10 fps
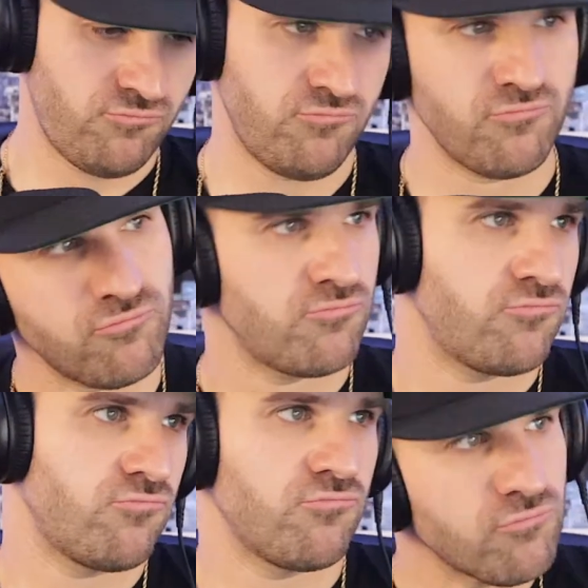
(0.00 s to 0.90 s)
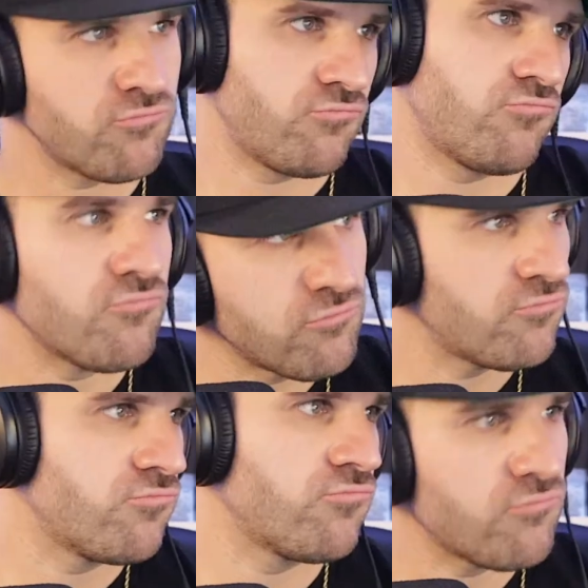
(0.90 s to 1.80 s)
Let's go get them, boys.
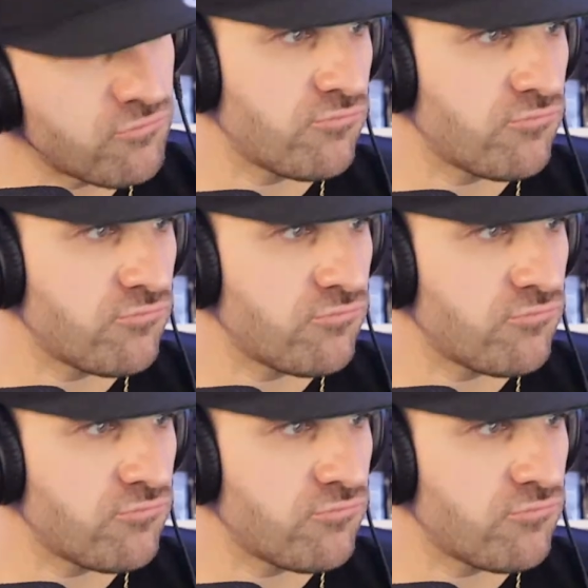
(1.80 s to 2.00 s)
Let's give them